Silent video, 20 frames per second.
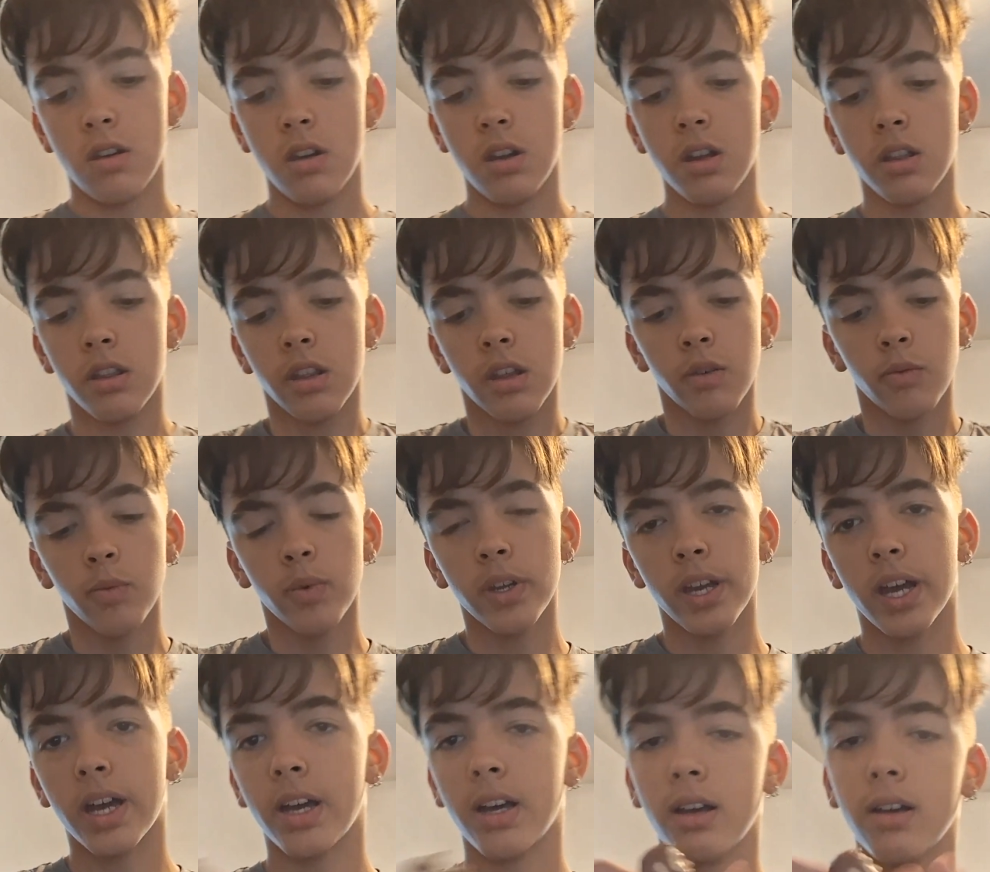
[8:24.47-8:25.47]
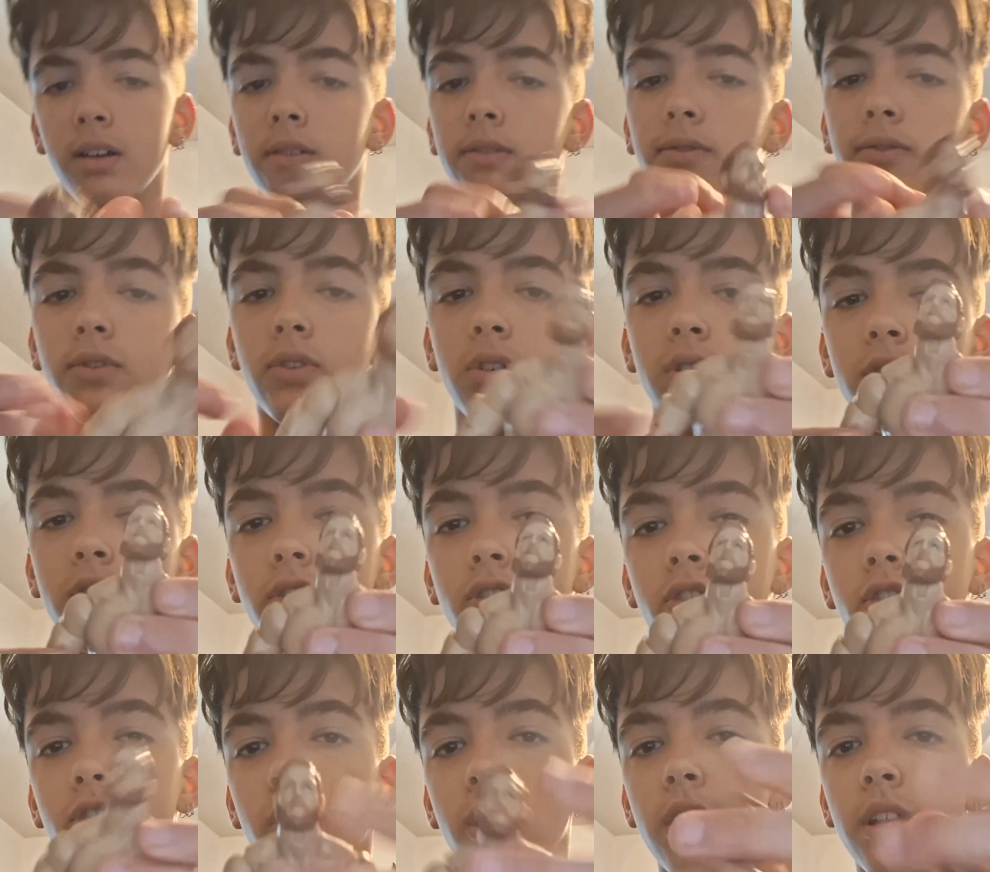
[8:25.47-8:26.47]
And then we have
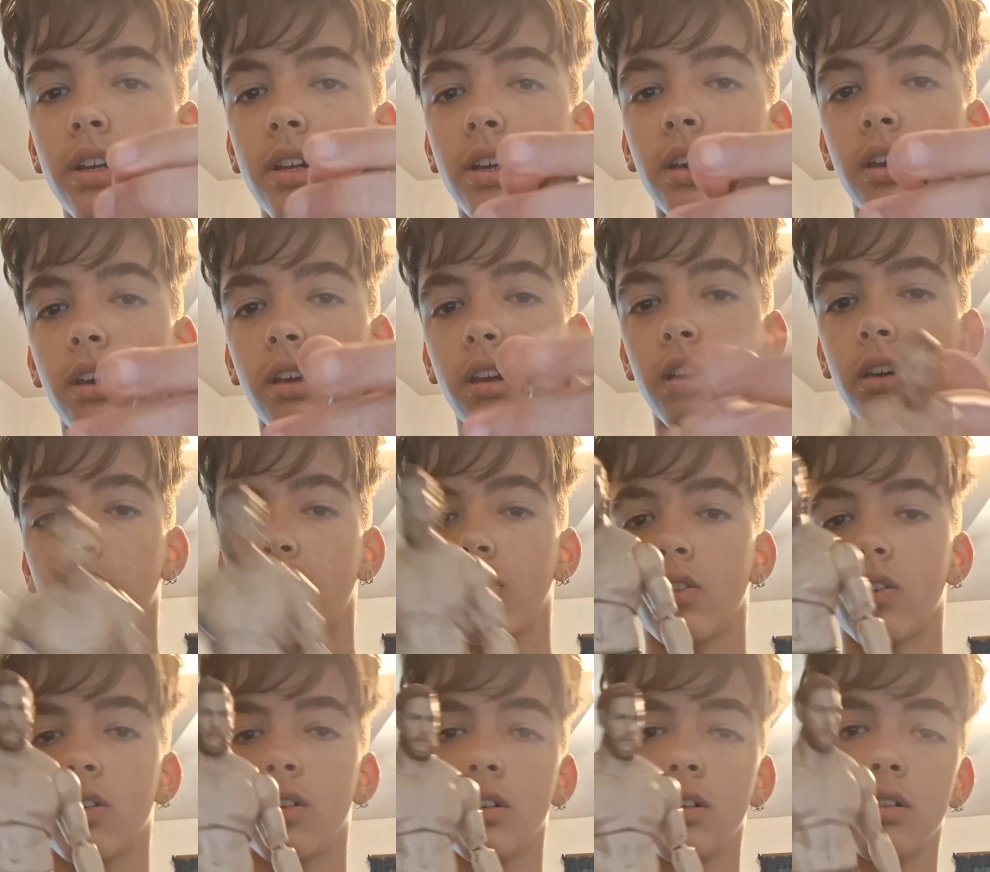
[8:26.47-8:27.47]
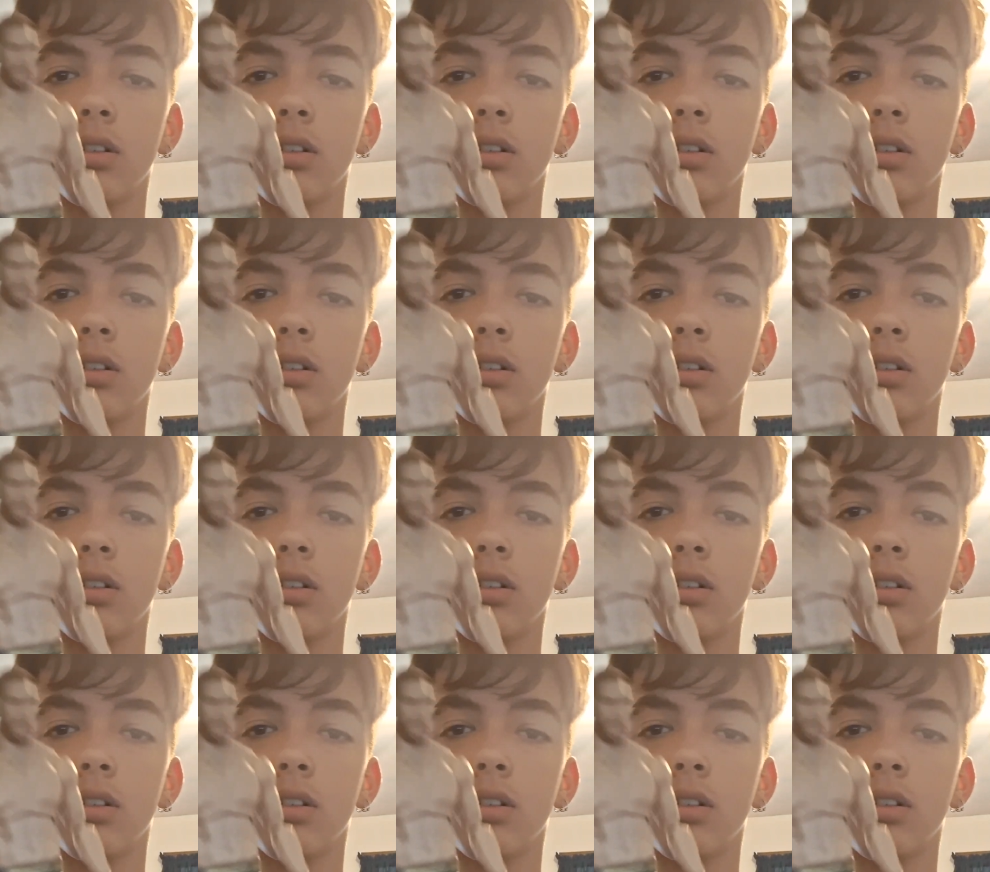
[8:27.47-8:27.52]
Jake Hanger.